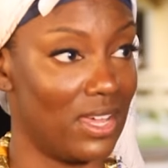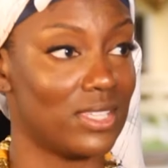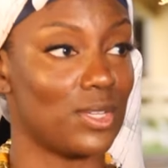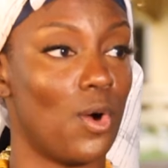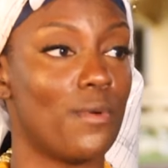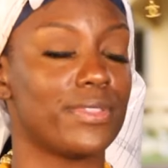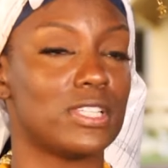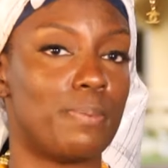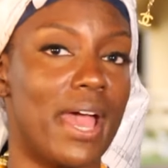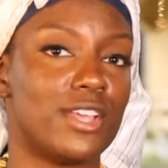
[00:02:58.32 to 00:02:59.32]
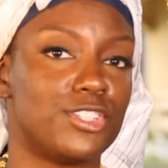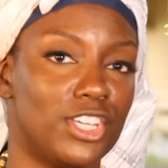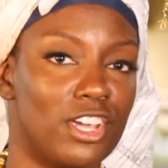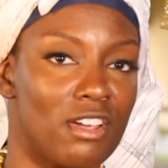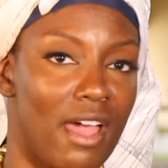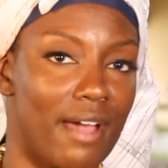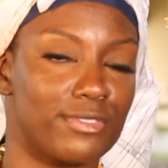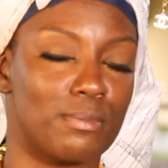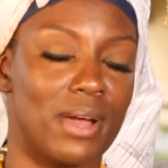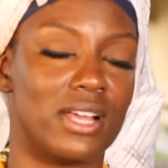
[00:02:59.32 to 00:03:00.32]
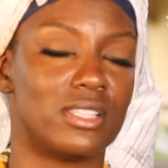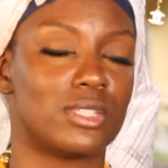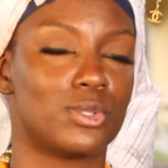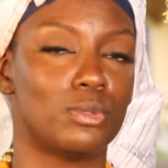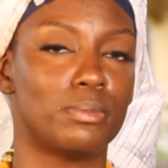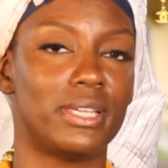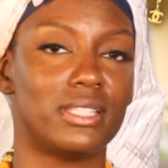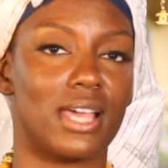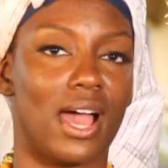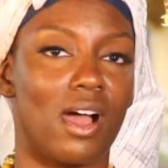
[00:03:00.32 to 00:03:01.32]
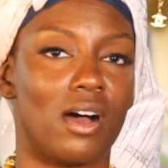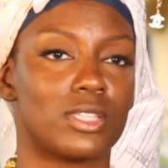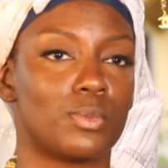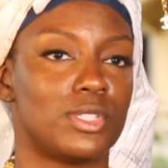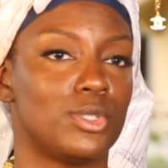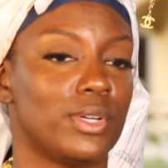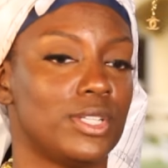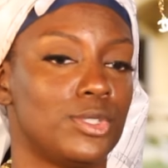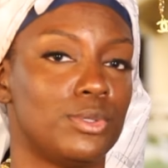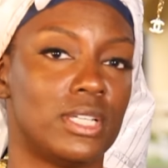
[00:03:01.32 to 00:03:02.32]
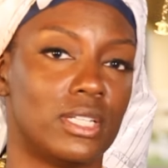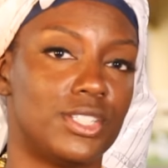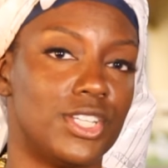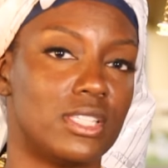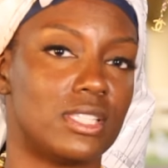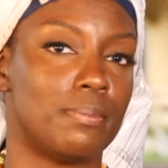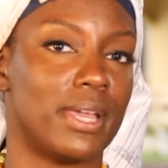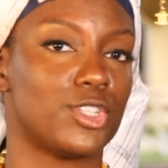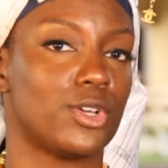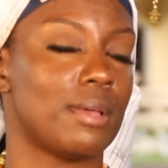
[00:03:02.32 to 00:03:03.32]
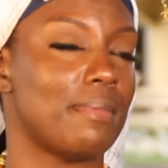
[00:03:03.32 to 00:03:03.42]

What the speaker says: So over this past year, after my installment, I also was doing the due diligence to make sure that